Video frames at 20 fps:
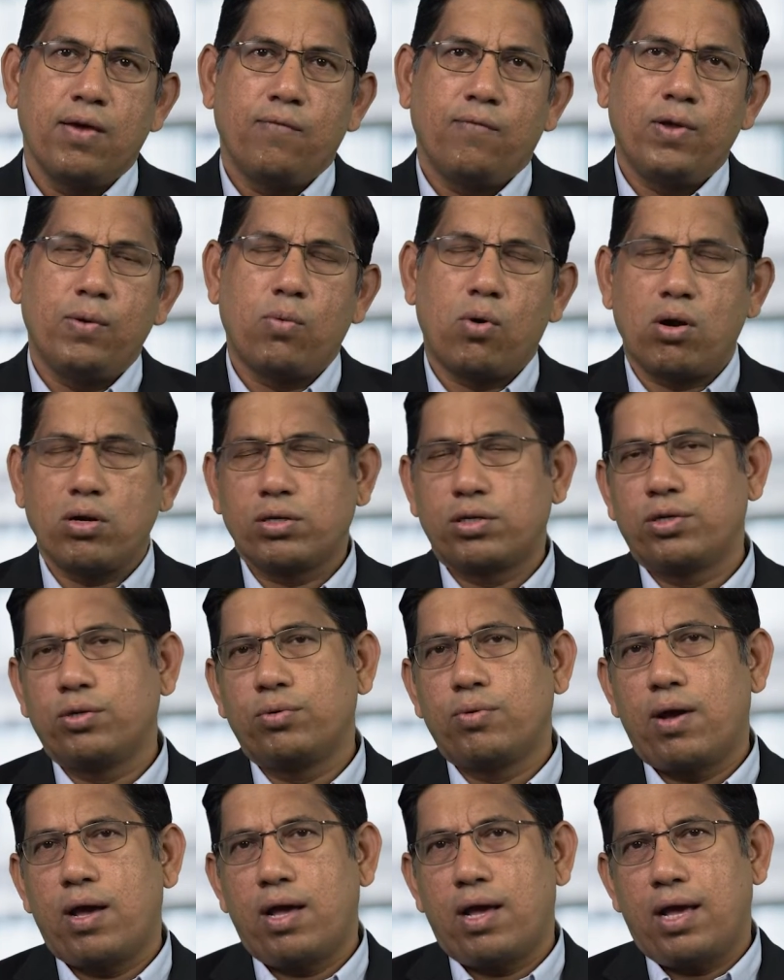We want
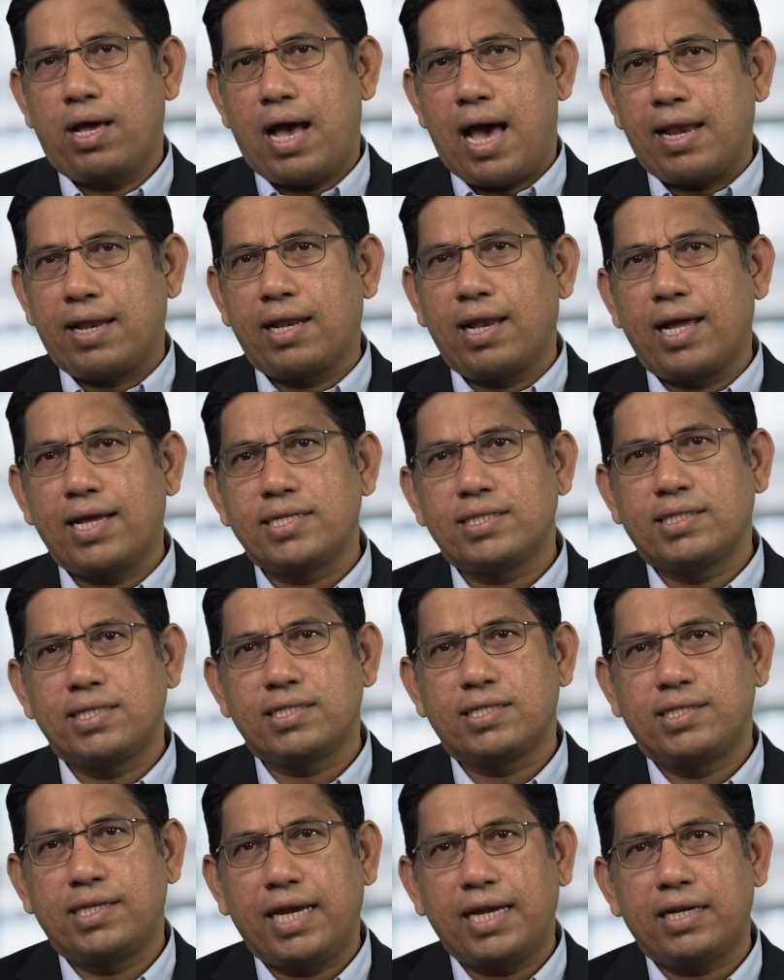to analyze
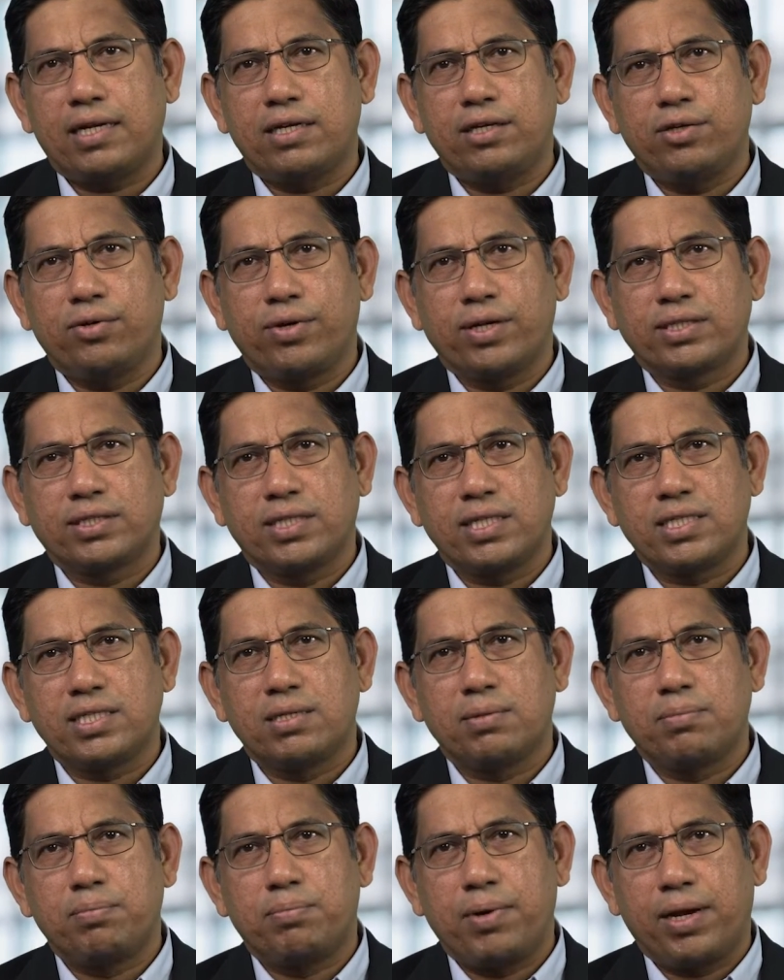this data during
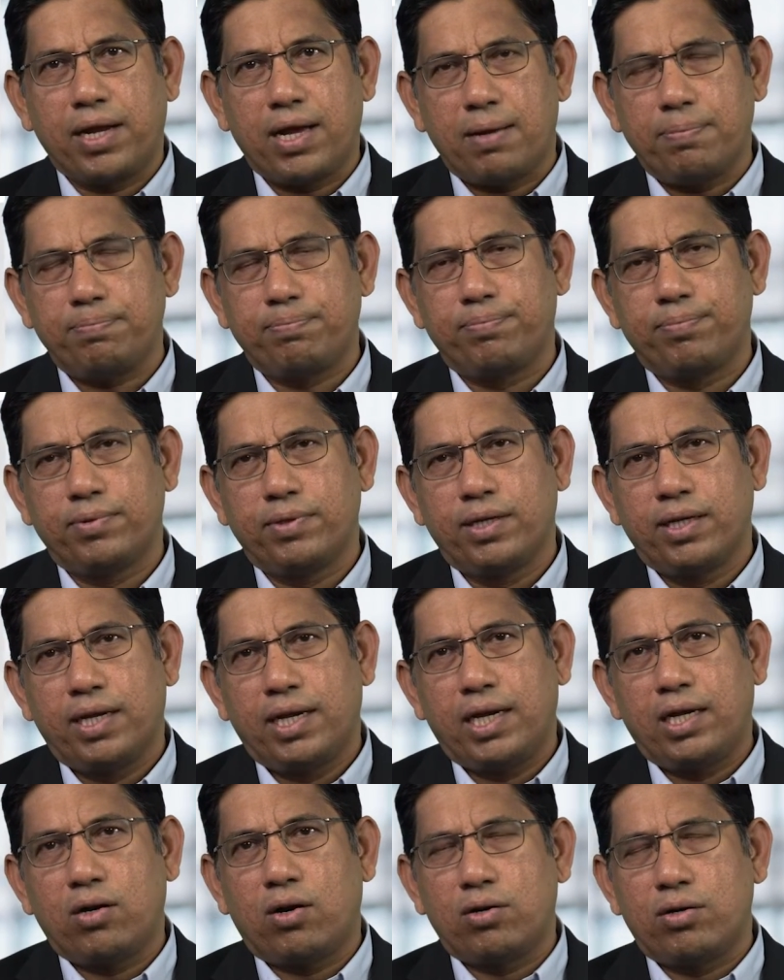system bring up
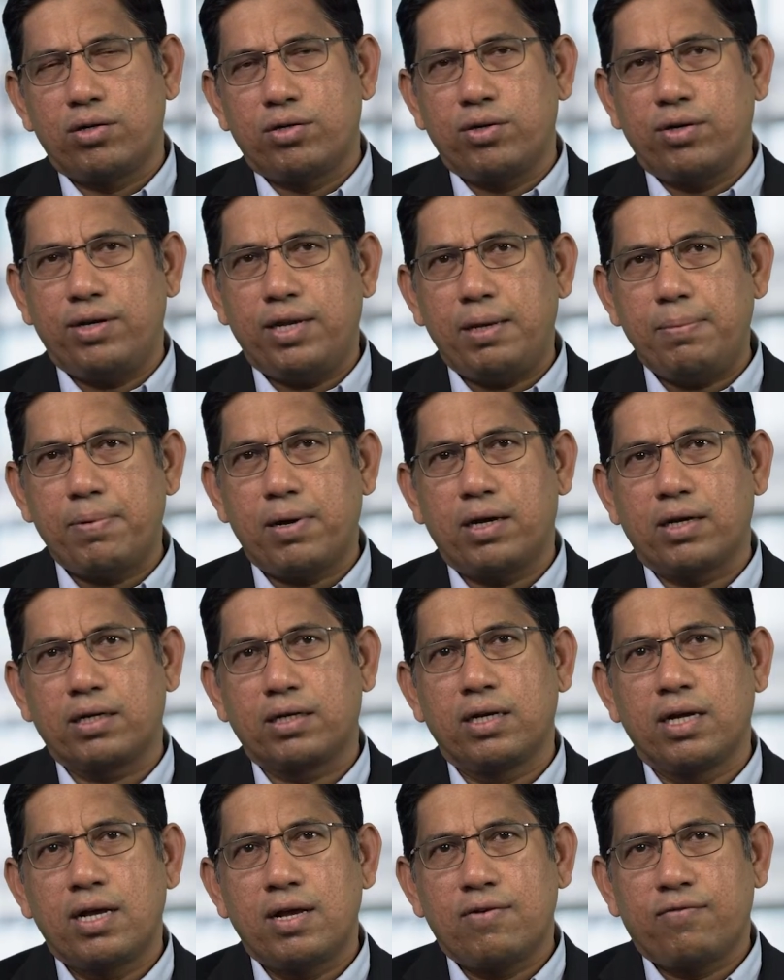in order to
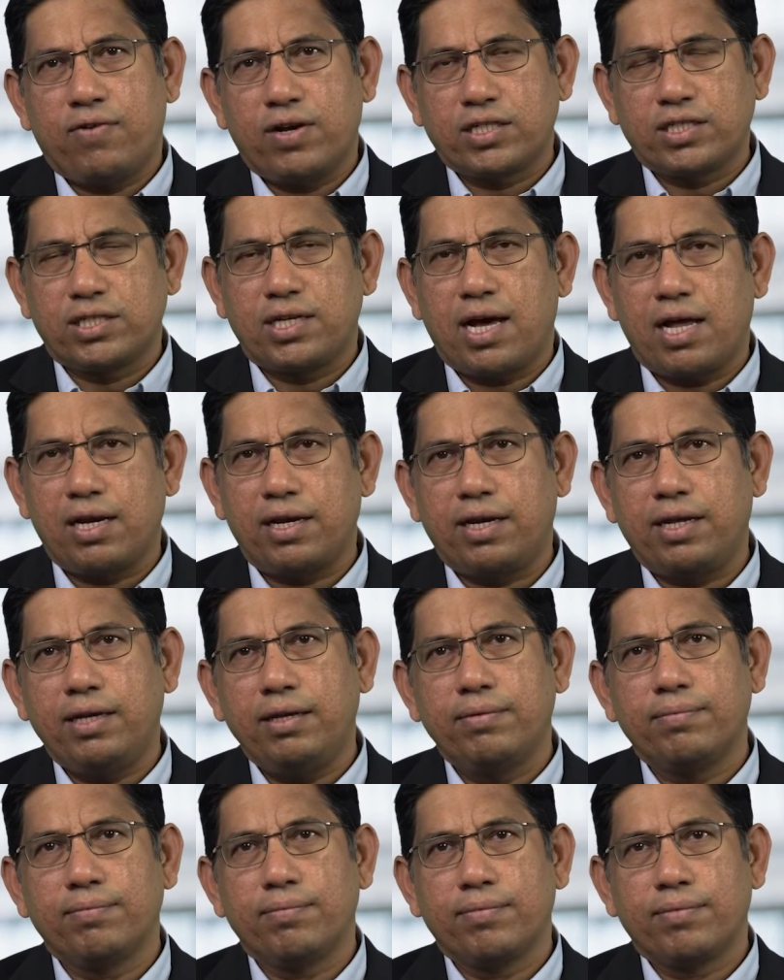debug
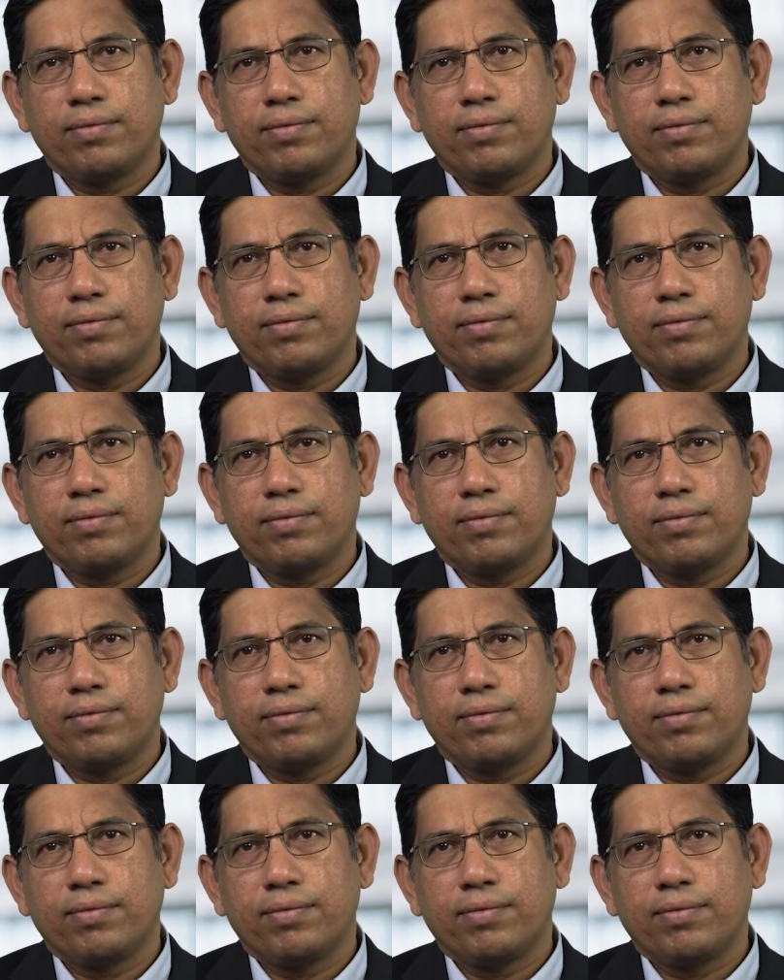functionality,